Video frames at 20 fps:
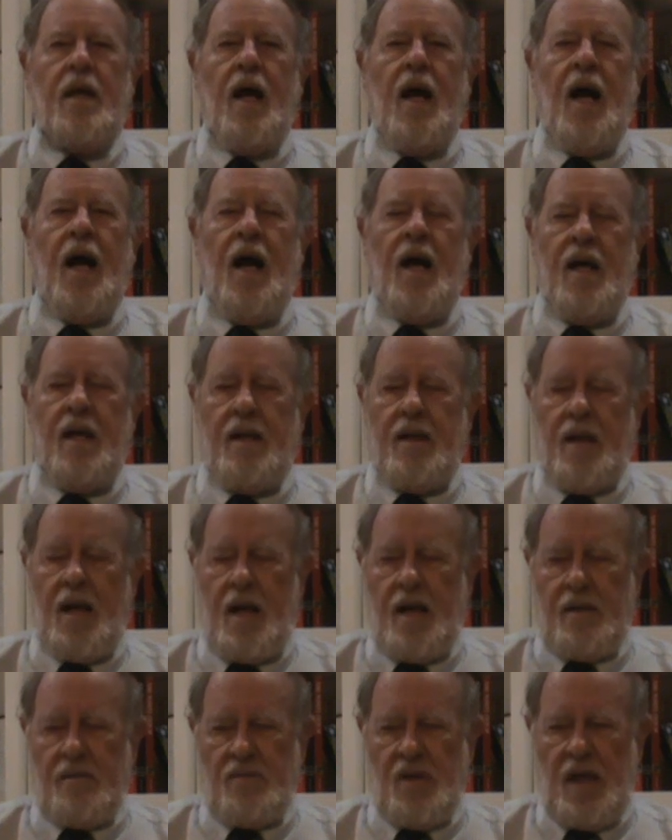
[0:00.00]

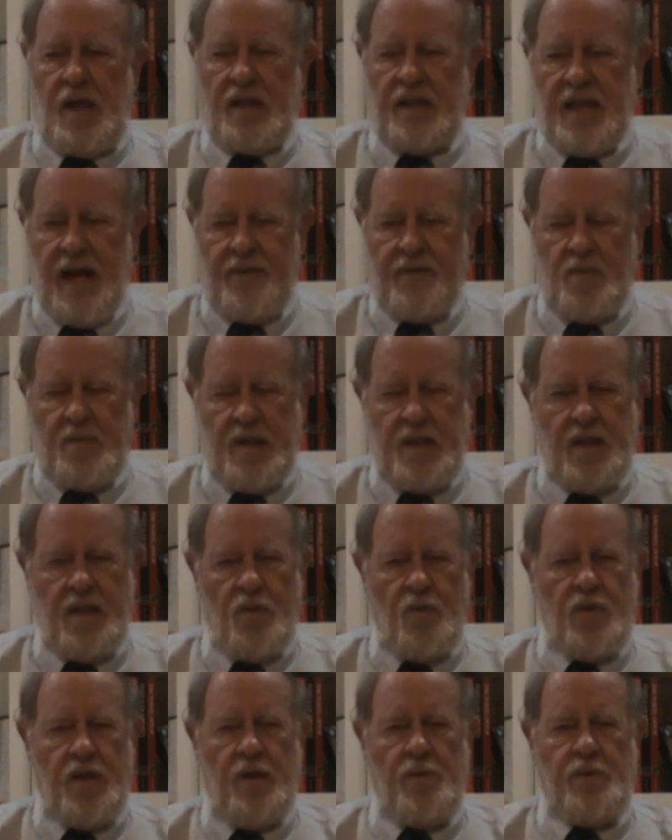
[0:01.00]
a
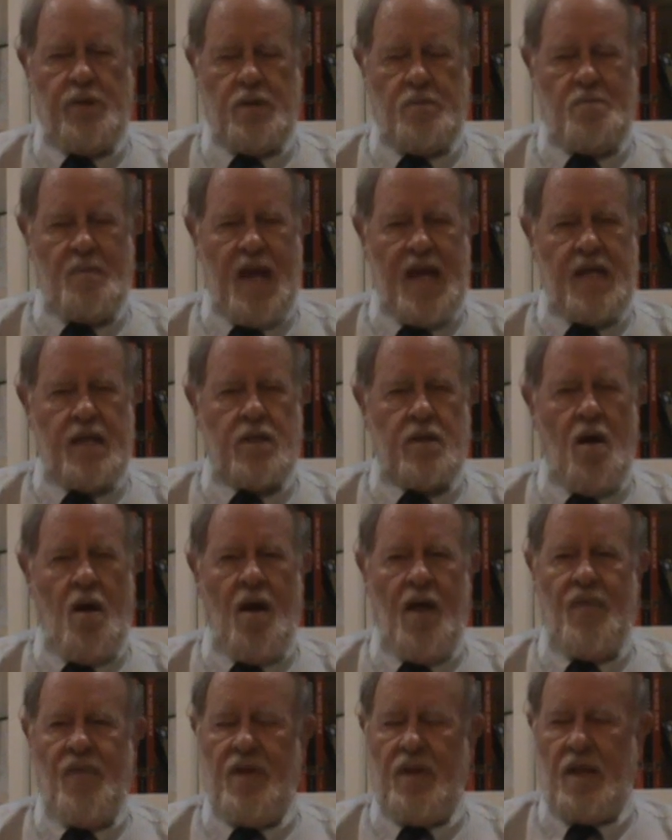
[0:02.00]
government that was based
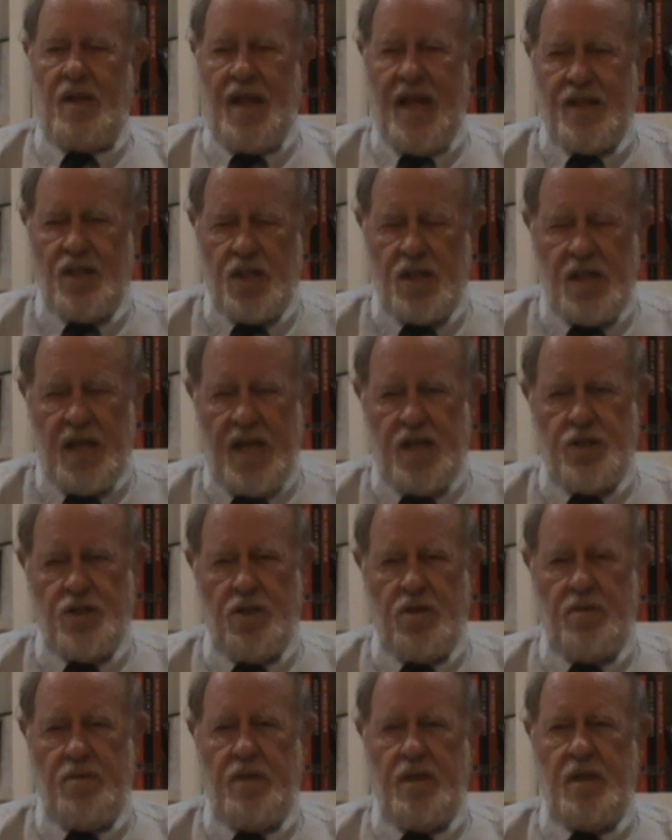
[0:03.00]
on the
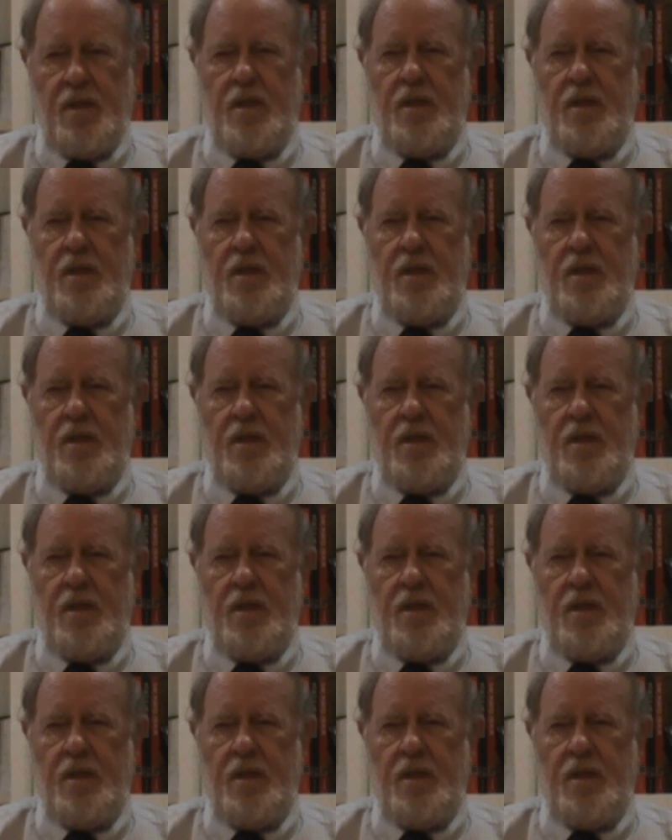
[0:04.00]
legislature,